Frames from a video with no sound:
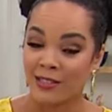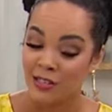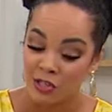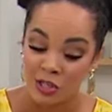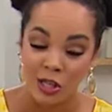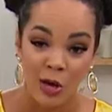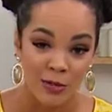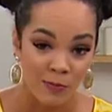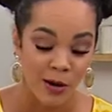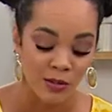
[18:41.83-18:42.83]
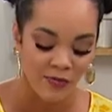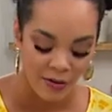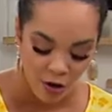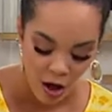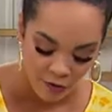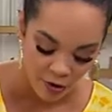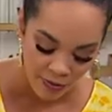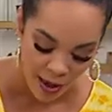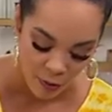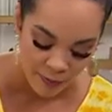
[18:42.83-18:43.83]
And this is the lowest price we've ever offered
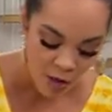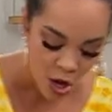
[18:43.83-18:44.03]
on that one.